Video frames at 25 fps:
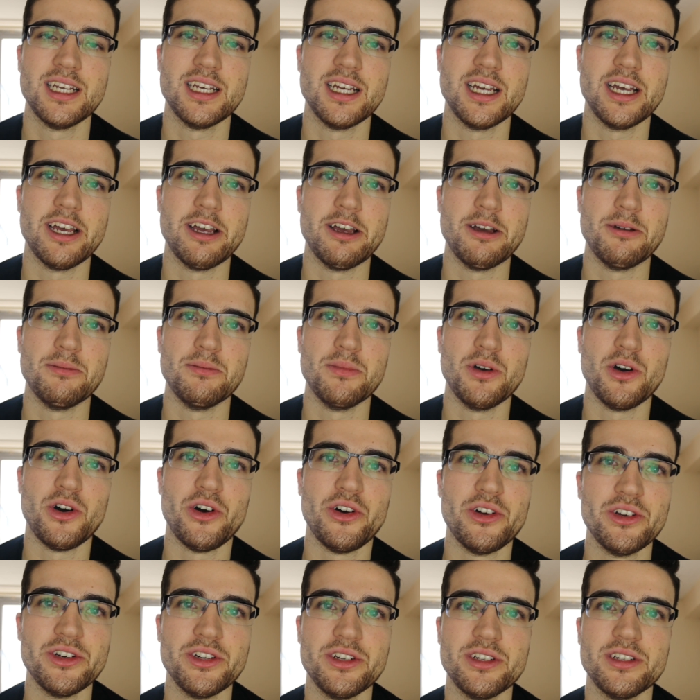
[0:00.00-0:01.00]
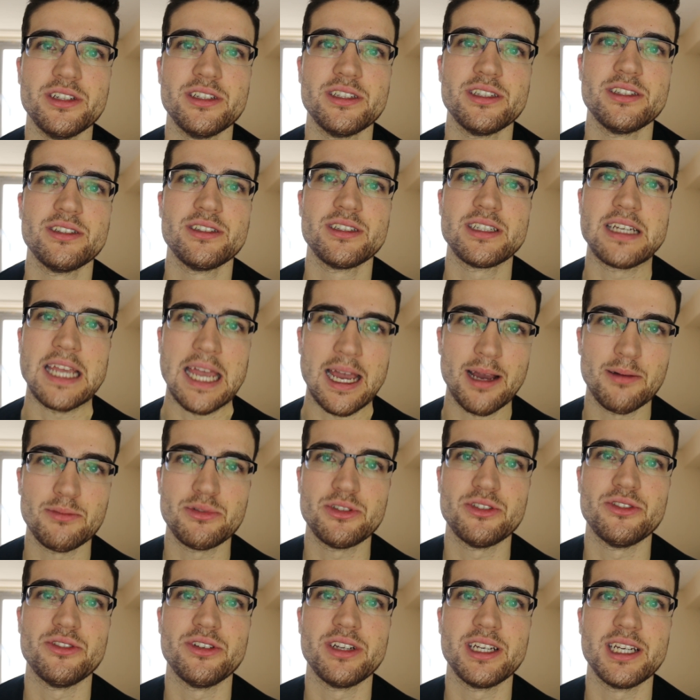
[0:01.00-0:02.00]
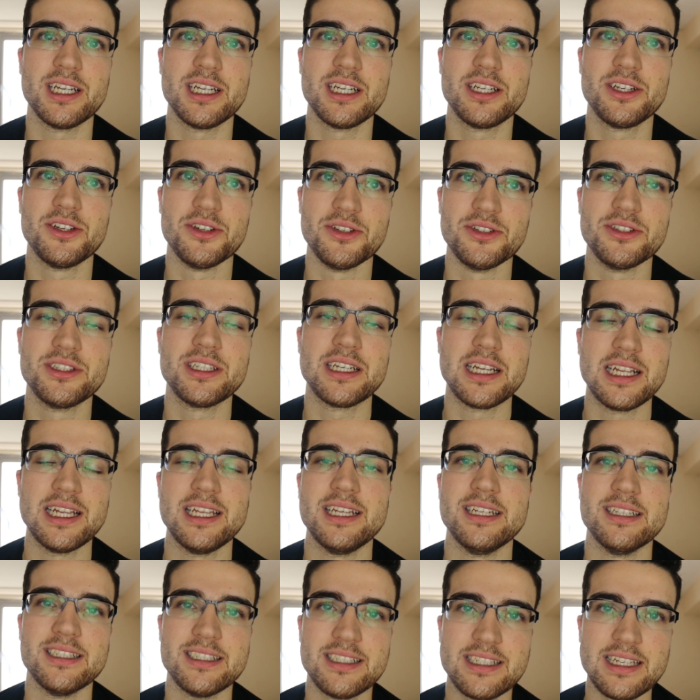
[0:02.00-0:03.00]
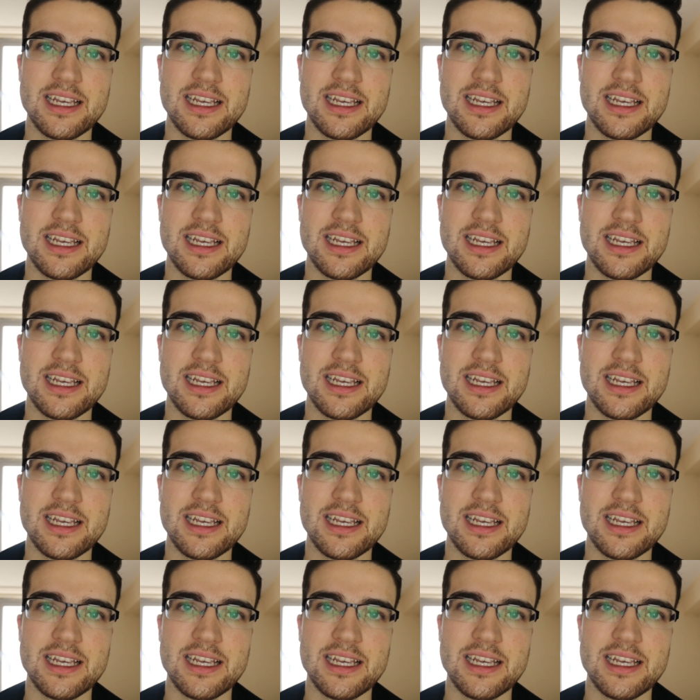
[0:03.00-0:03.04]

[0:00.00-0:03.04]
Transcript: um, on capturing good, clean